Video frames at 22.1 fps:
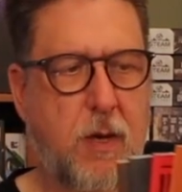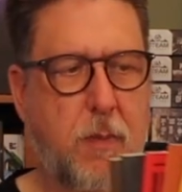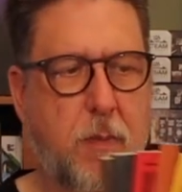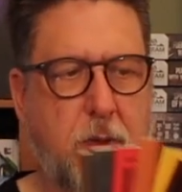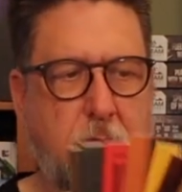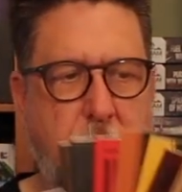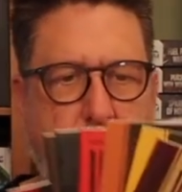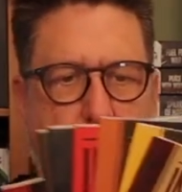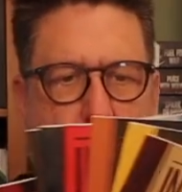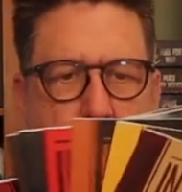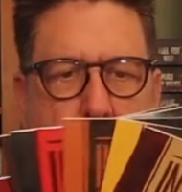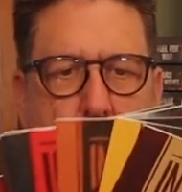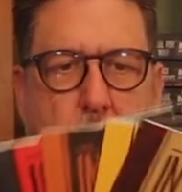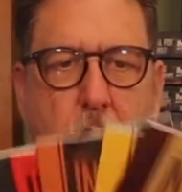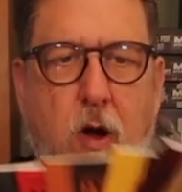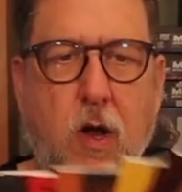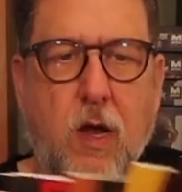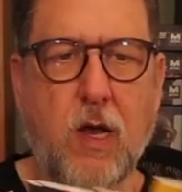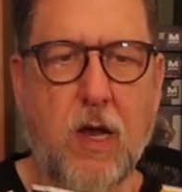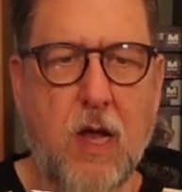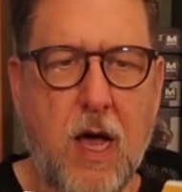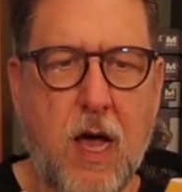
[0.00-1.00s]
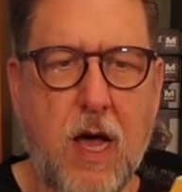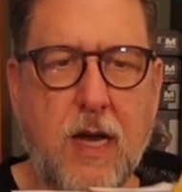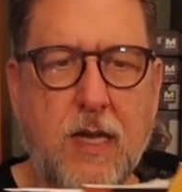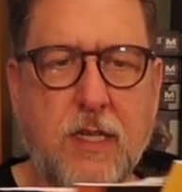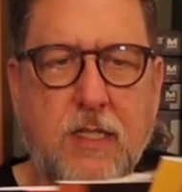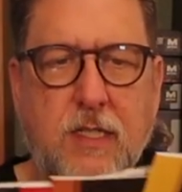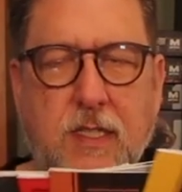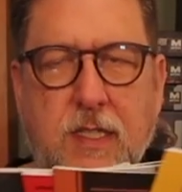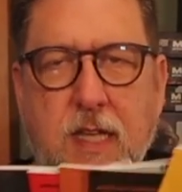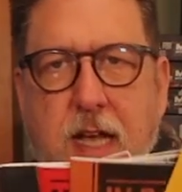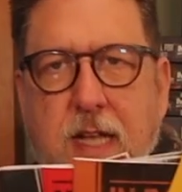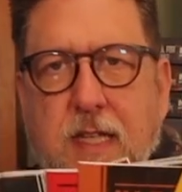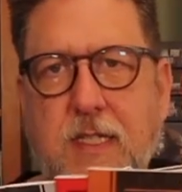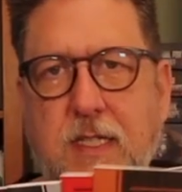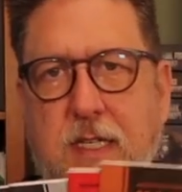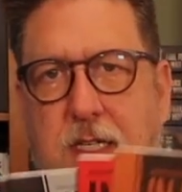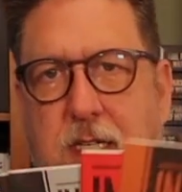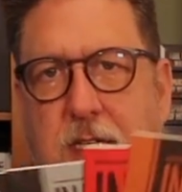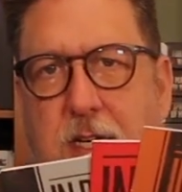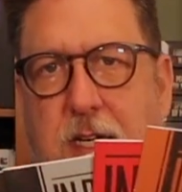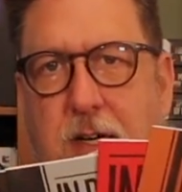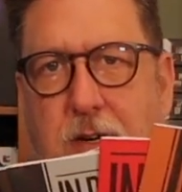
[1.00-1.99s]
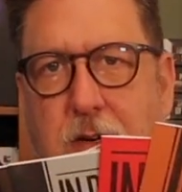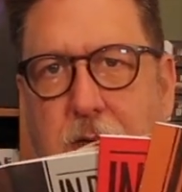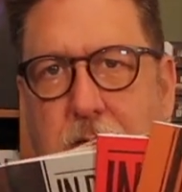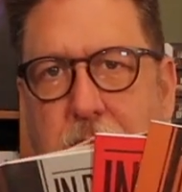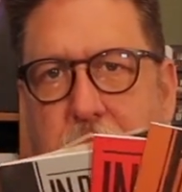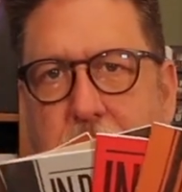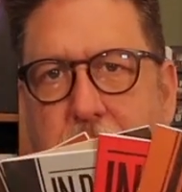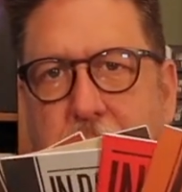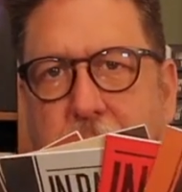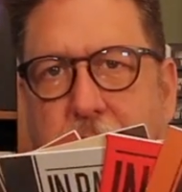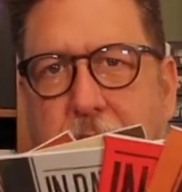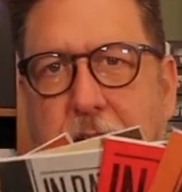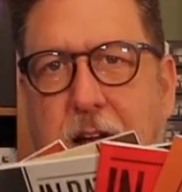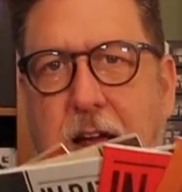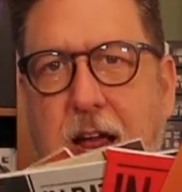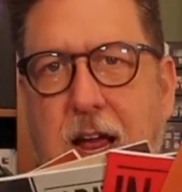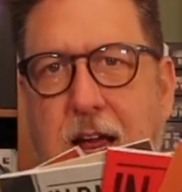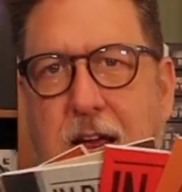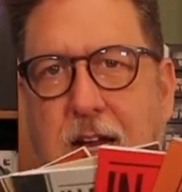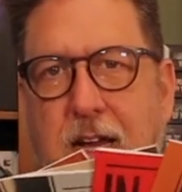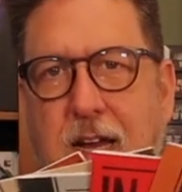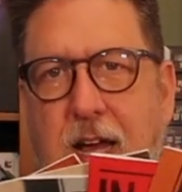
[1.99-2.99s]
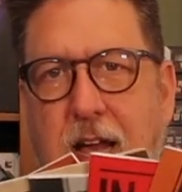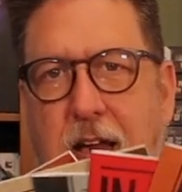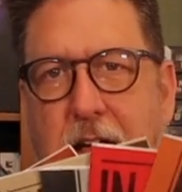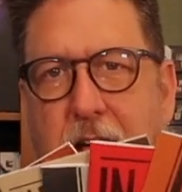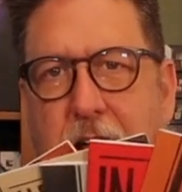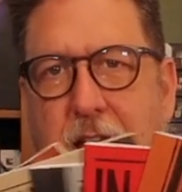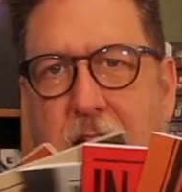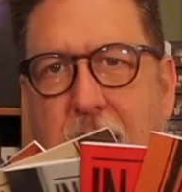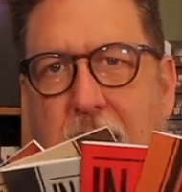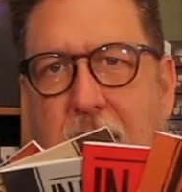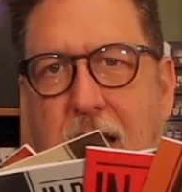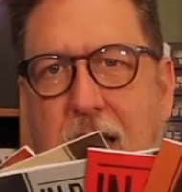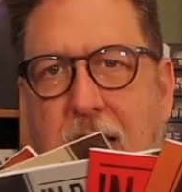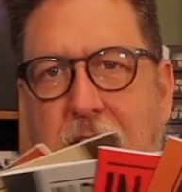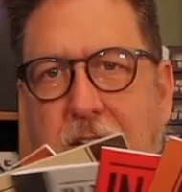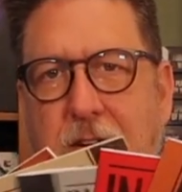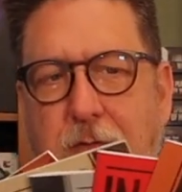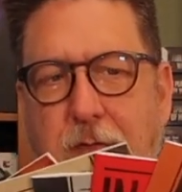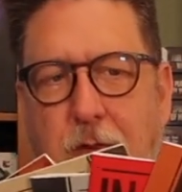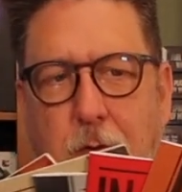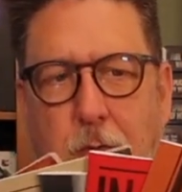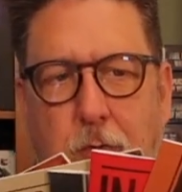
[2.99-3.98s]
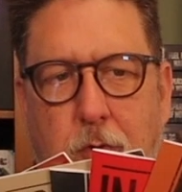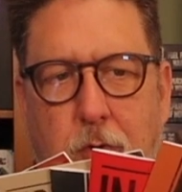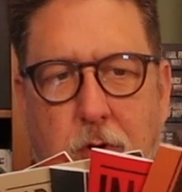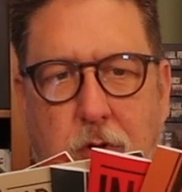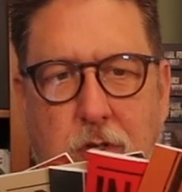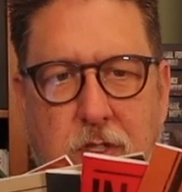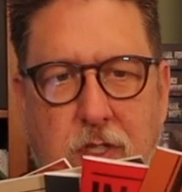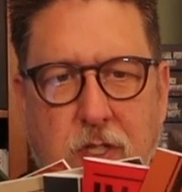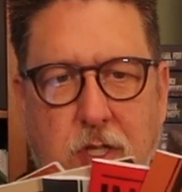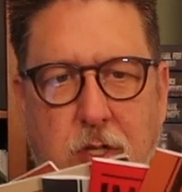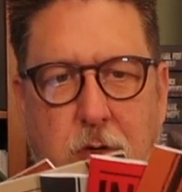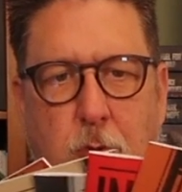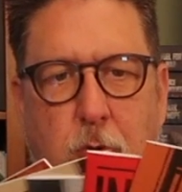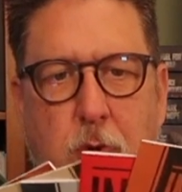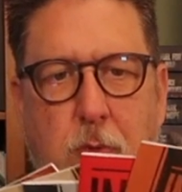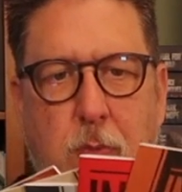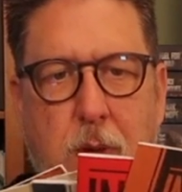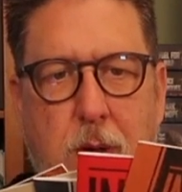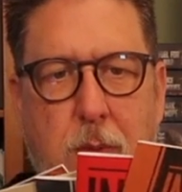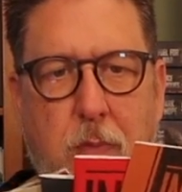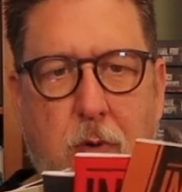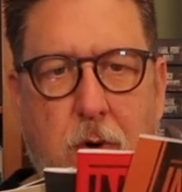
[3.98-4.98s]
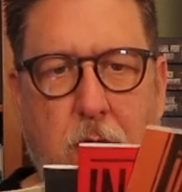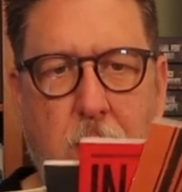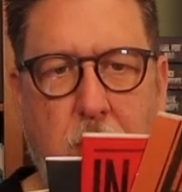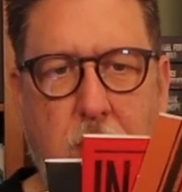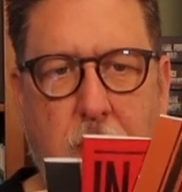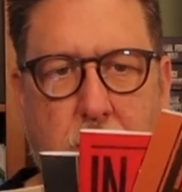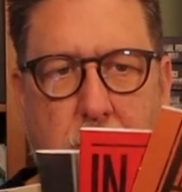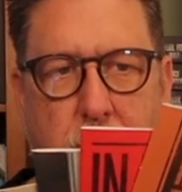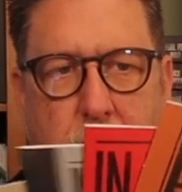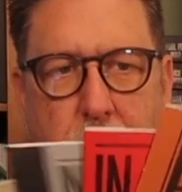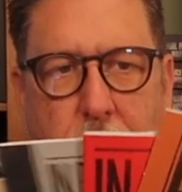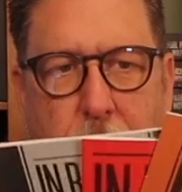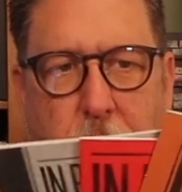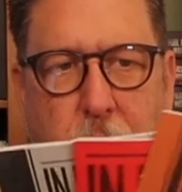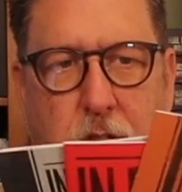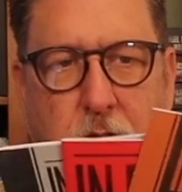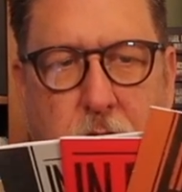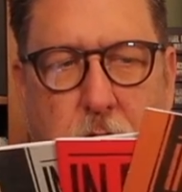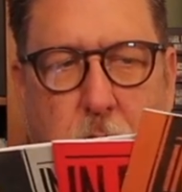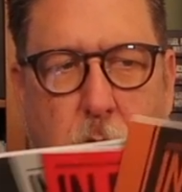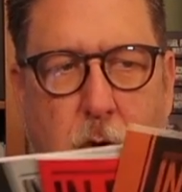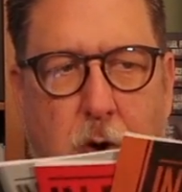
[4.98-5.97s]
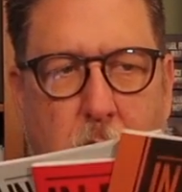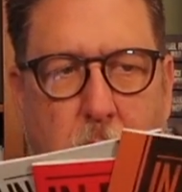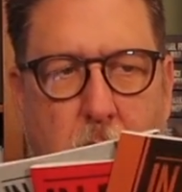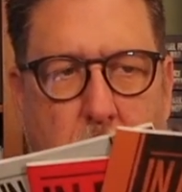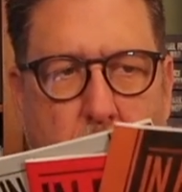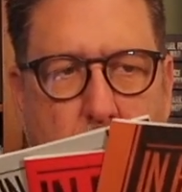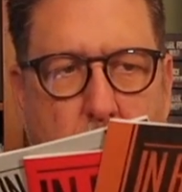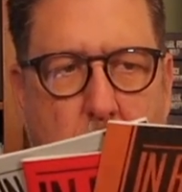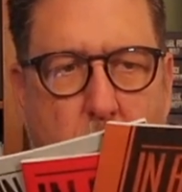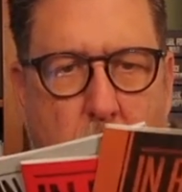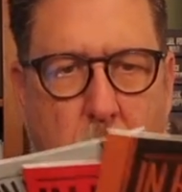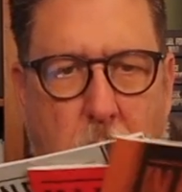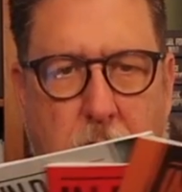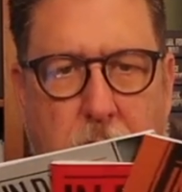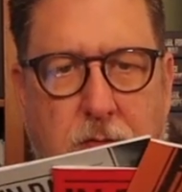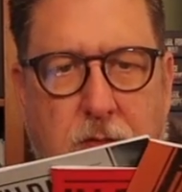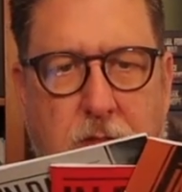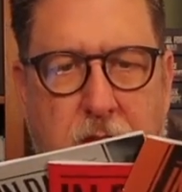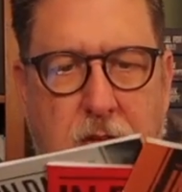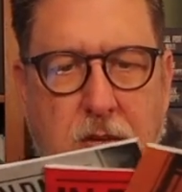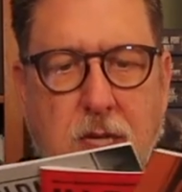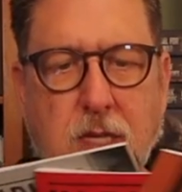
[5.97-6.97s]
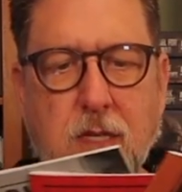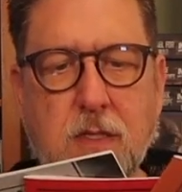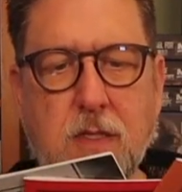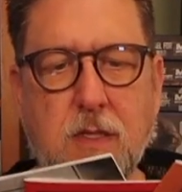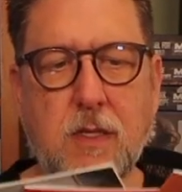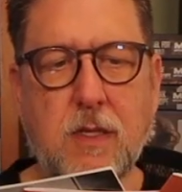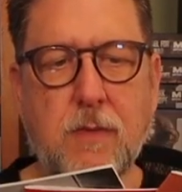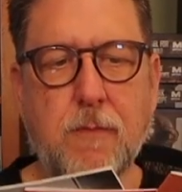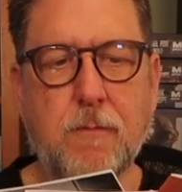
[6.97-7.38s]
But there are a lot of sets in here and a lot of different rules. Do you remember for sure all of these?